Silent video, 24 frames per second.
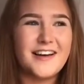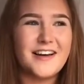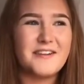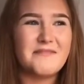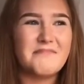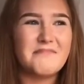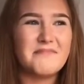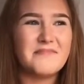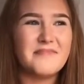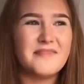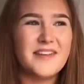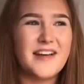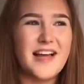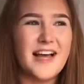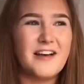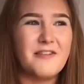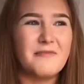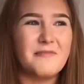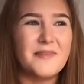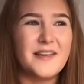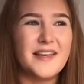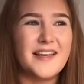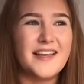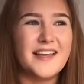um,
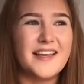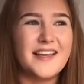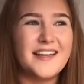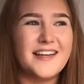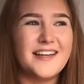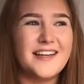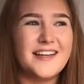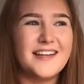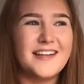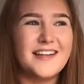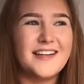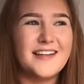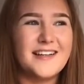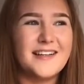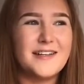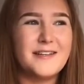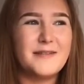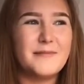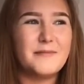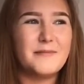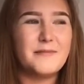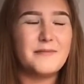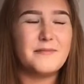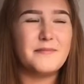helped me
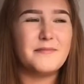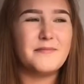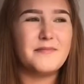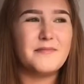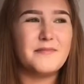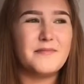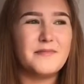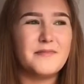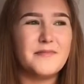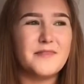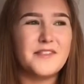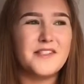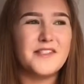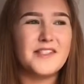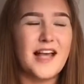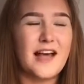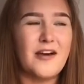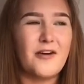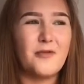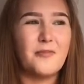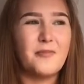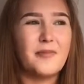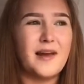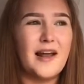
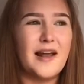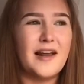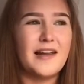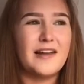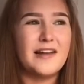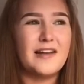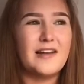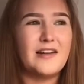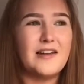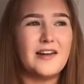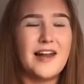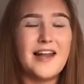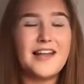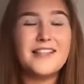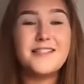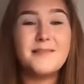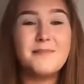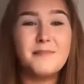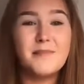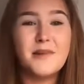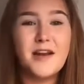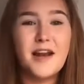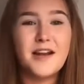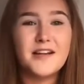set up like little
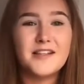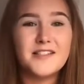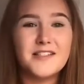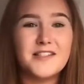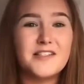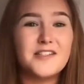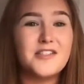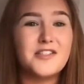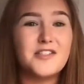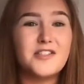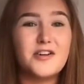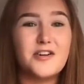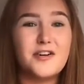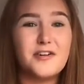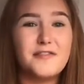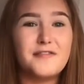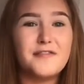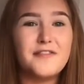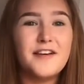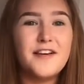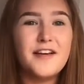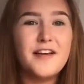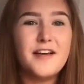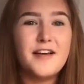lesson plans and
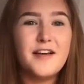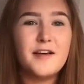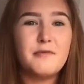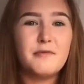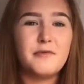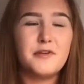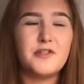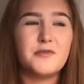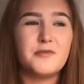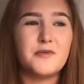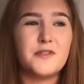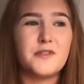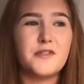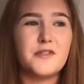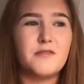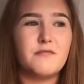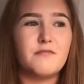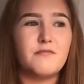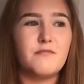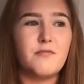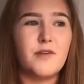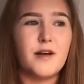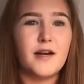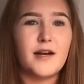stuff which was
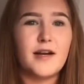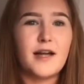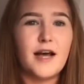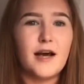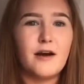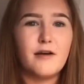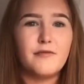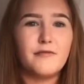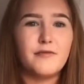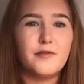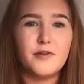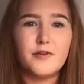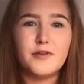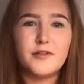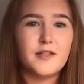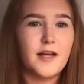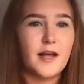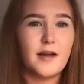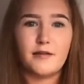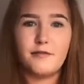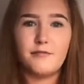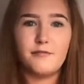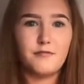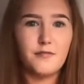really helpful because I
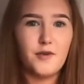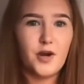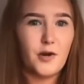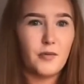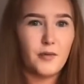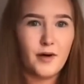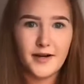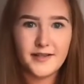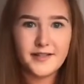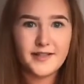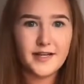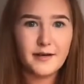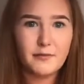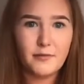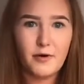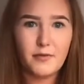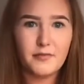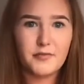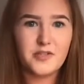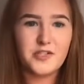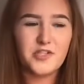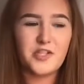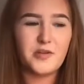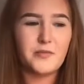had no idea what I
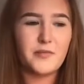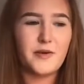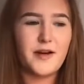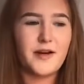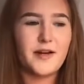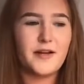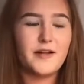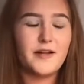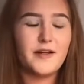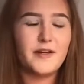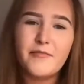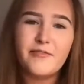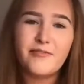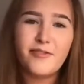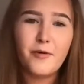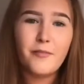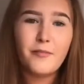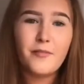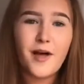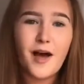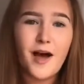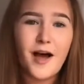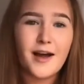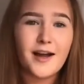was doing.
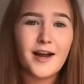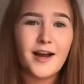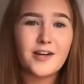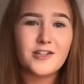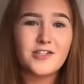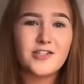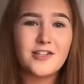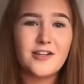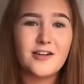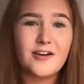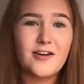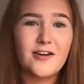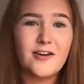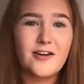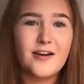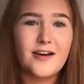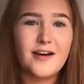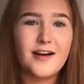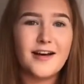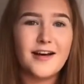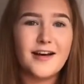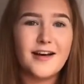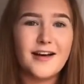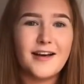From that I actually
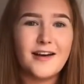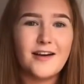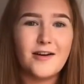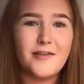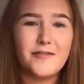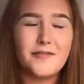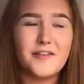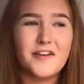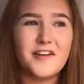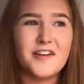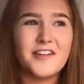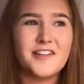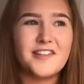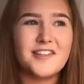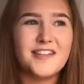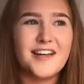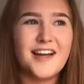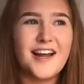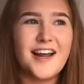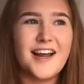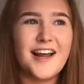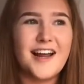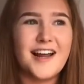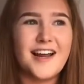got offered
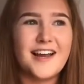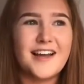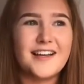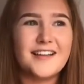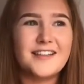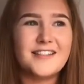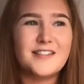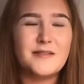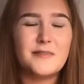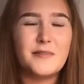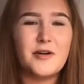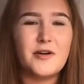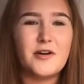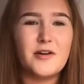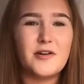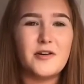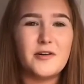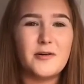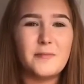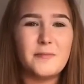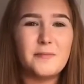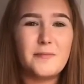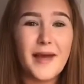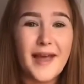a
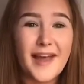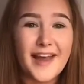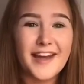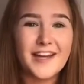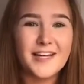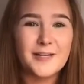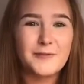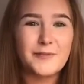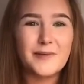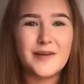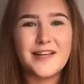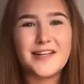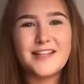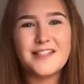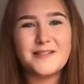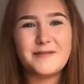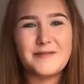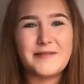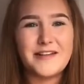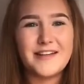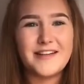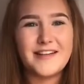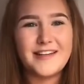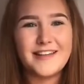small paid
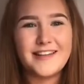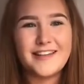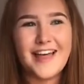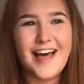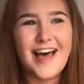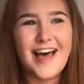placement